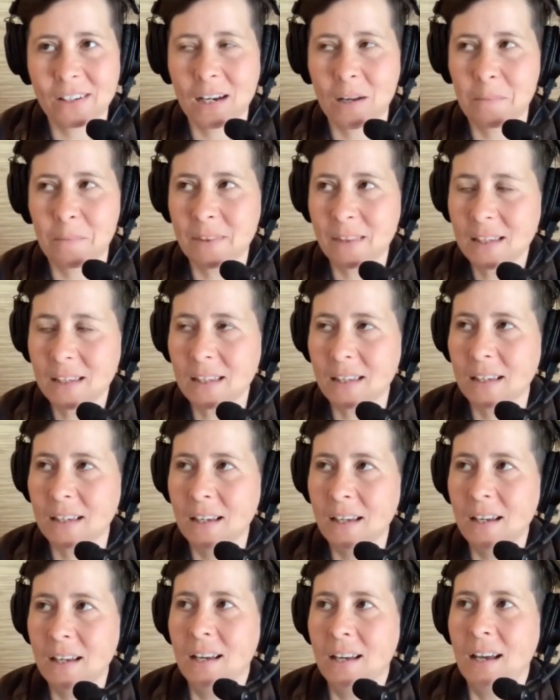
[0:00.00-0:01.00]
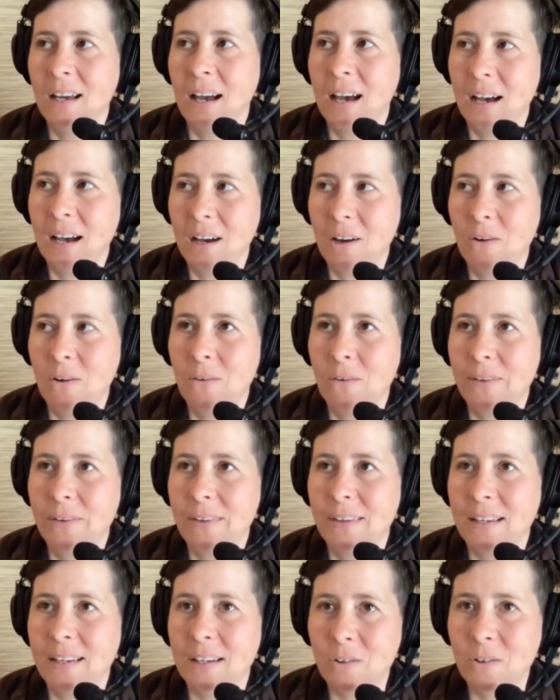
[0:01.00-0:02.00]
And I'm thinking how
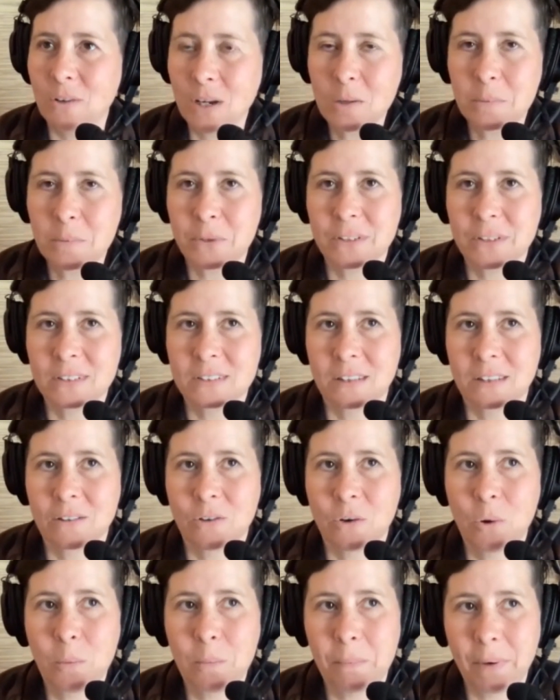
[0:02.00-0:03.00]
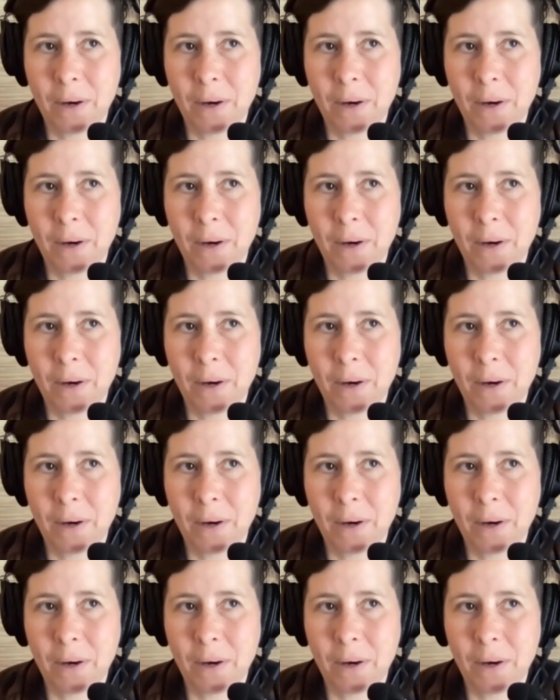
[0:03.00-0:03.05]
incredible it is that the whole